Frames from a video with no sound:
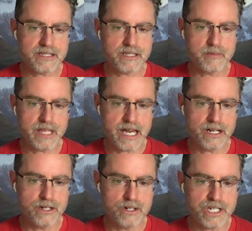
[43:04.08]
on some of
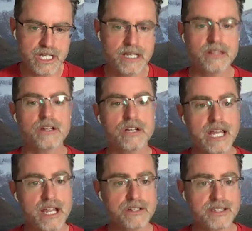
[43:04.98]
that energy. They're in
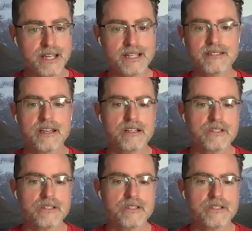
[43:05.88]
air signs,